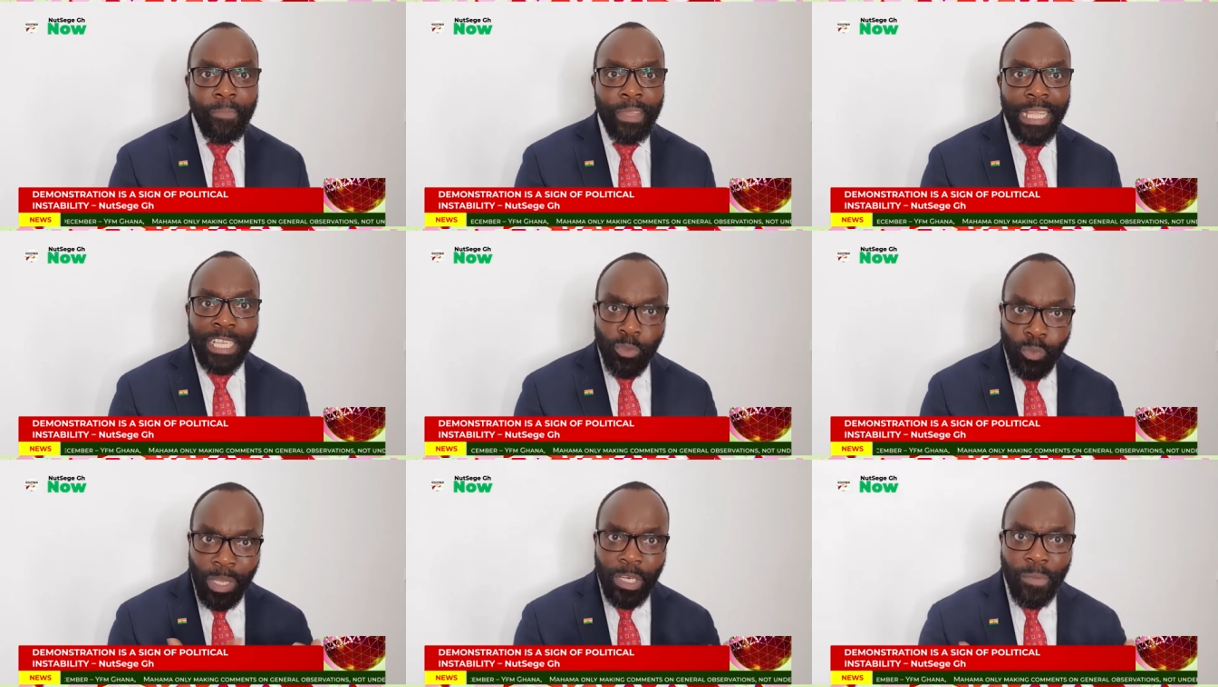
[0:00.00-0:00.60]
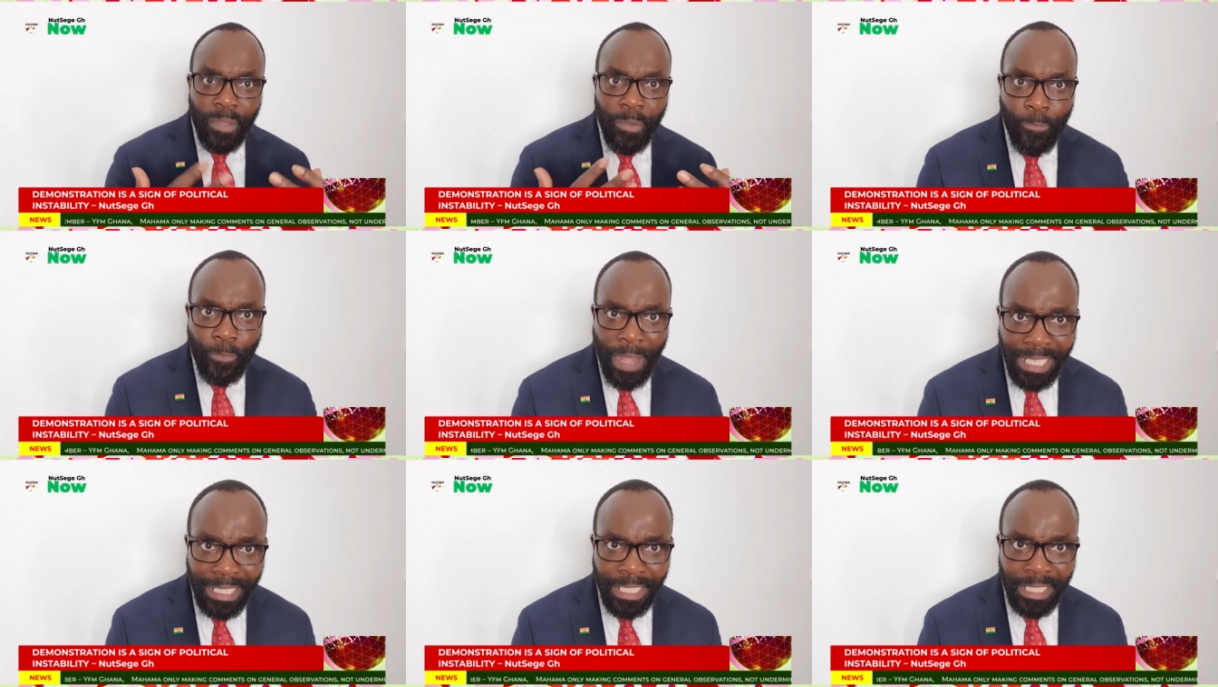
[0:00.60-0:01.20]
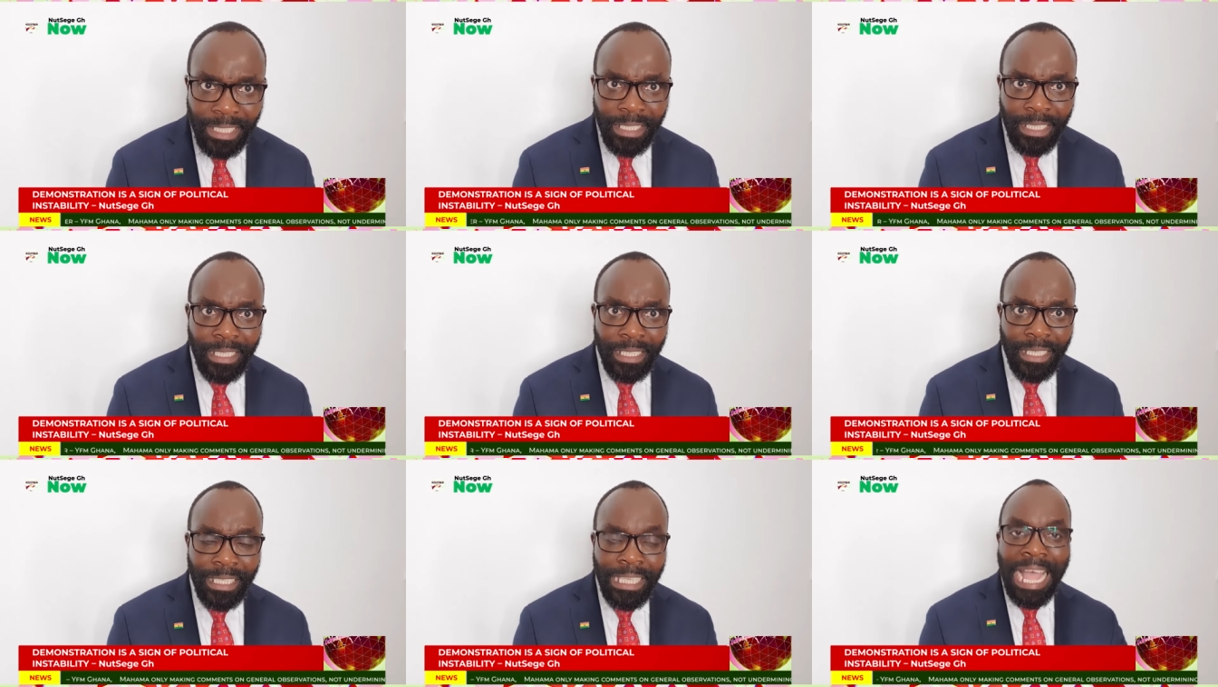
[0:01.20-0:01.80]
is one of the factors
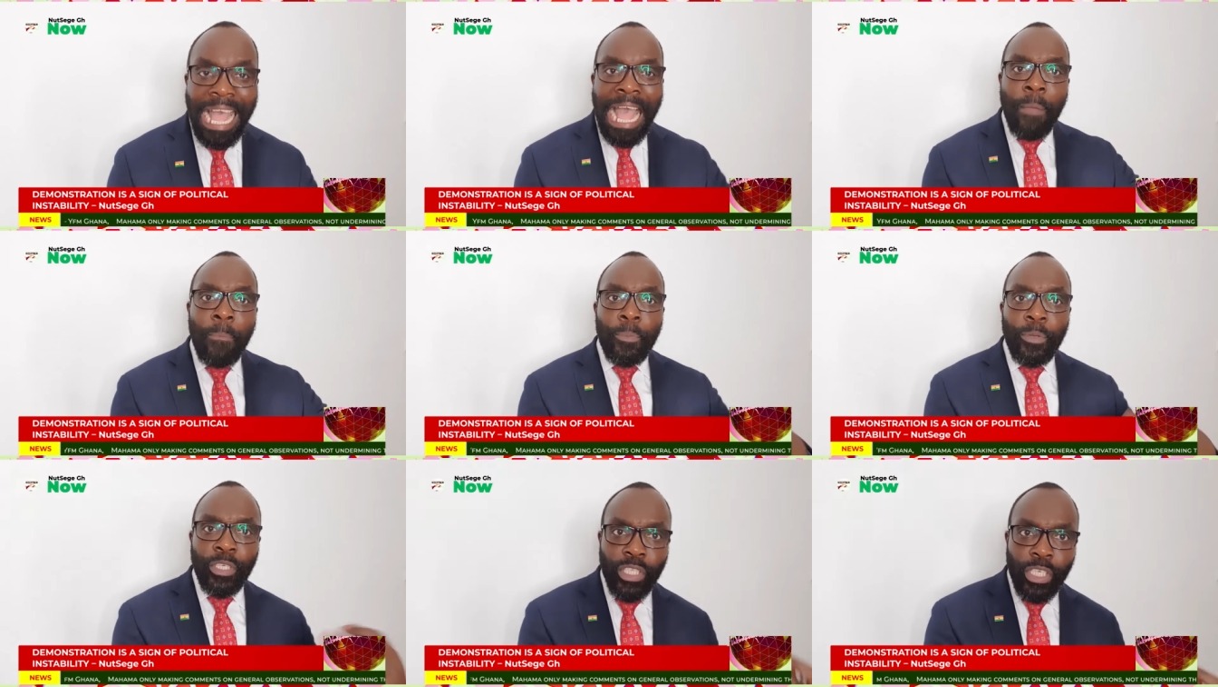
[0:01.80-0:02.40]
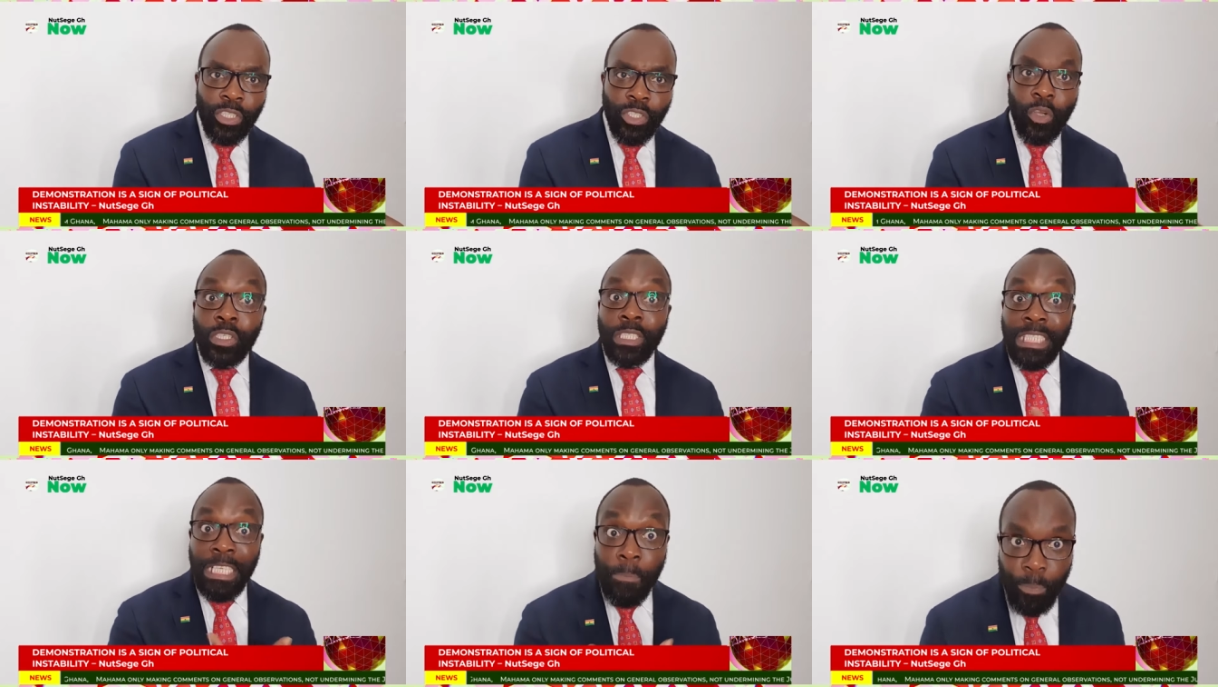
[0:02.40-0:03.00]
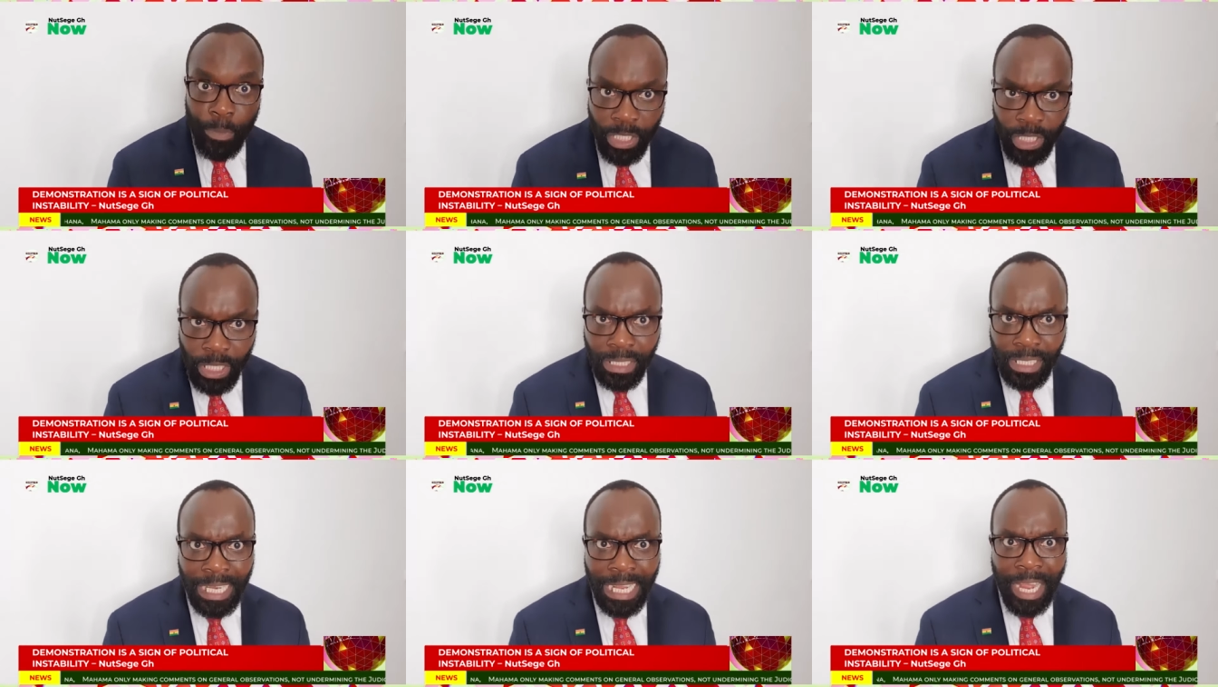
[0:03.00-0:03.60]
that appreciate or
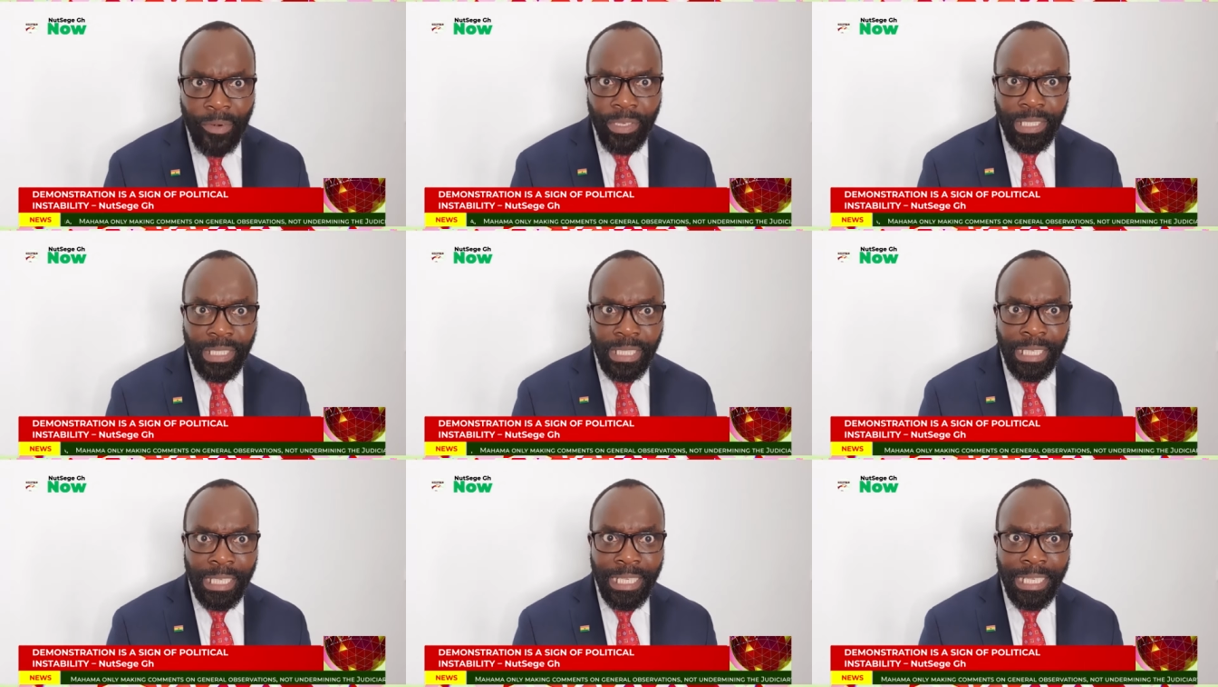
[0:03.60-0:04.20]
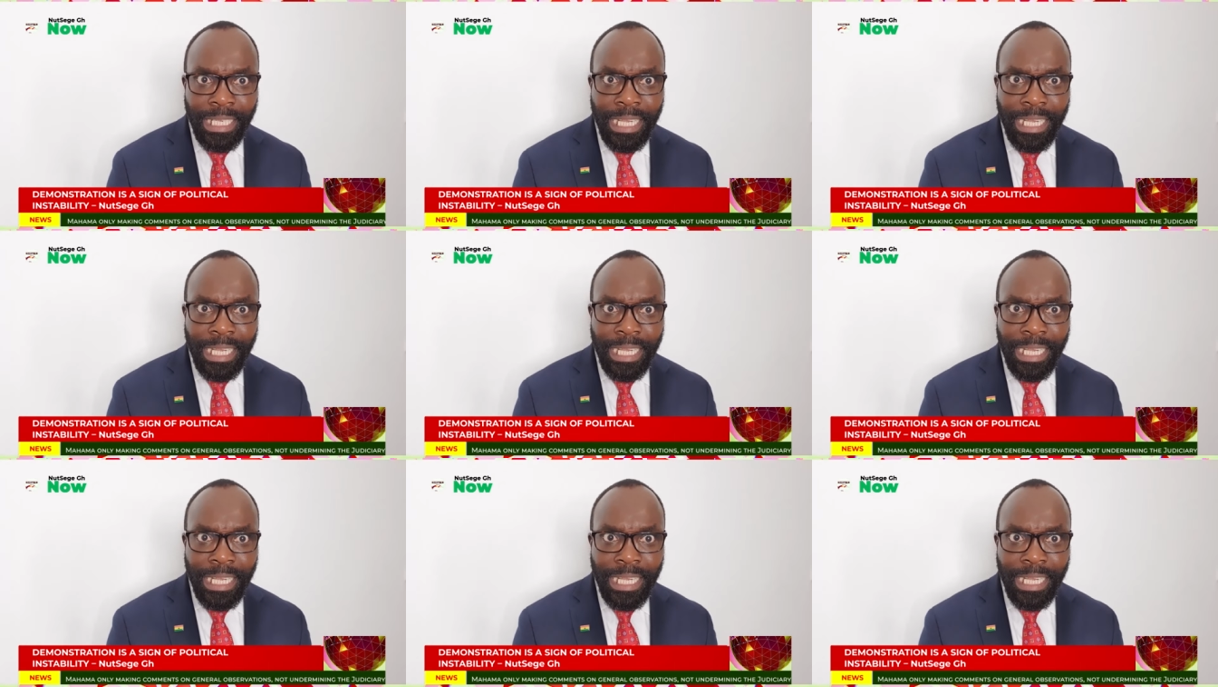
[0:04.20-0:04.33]
depreciate a currency,